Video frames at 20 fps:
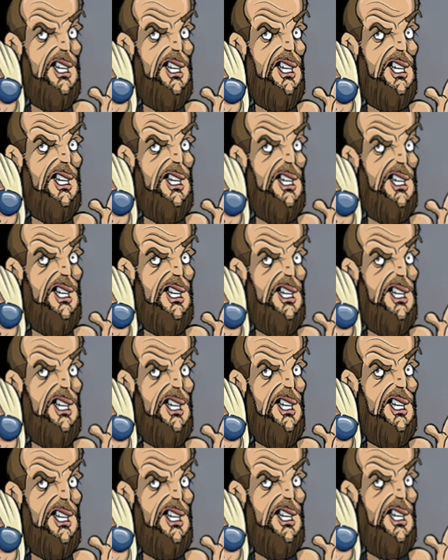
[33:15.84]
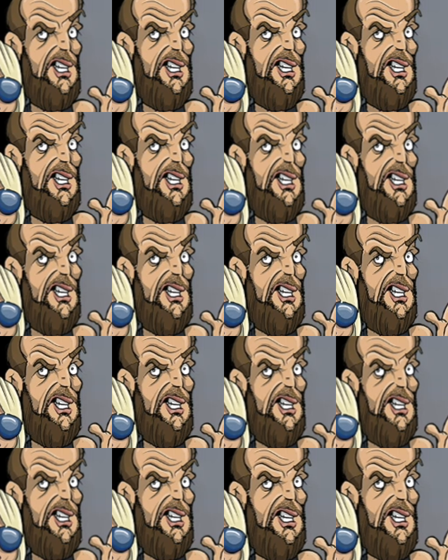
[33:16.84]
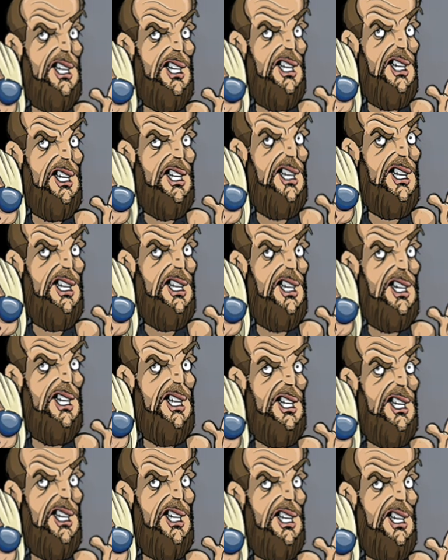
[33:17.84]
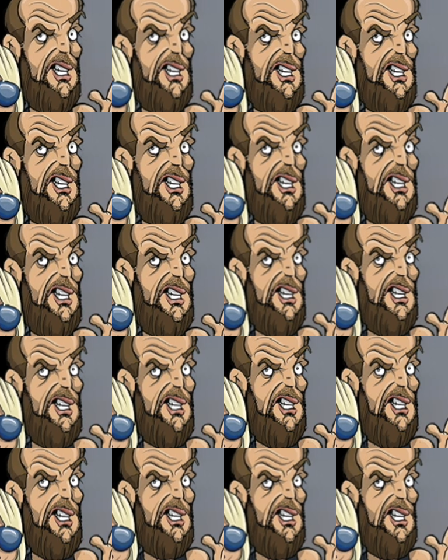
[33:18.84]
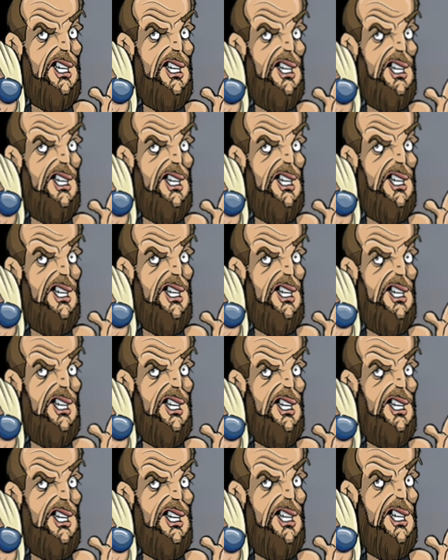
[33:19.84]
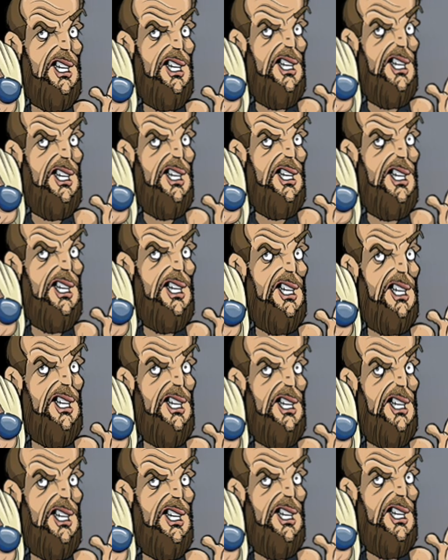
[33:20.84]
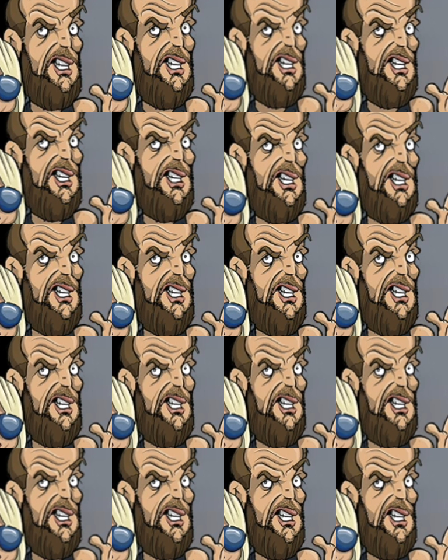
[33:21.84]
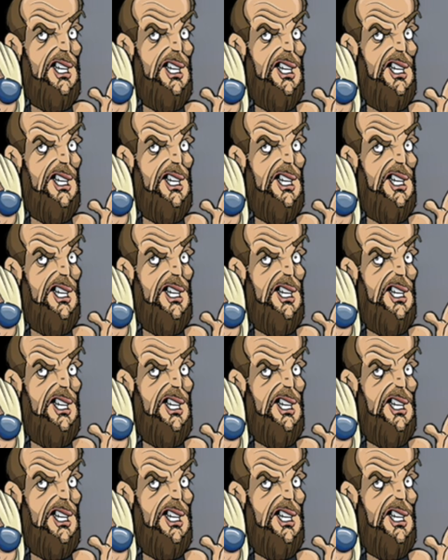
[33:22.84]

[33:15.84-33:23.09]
This person isn't speaking.